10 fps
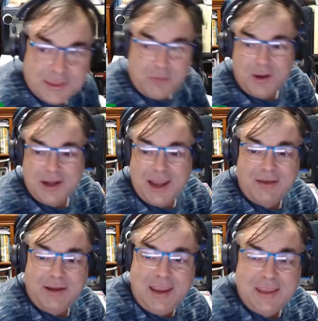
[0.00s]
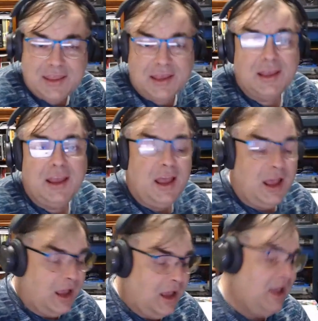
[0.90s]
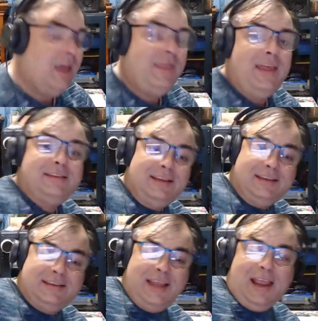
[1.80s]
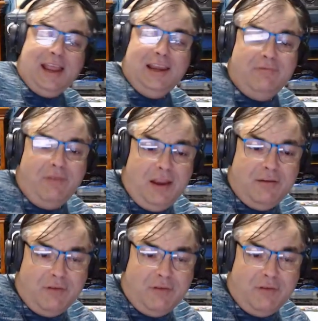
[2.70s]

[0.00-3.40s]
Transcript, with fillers: that one out either. That's exactly right,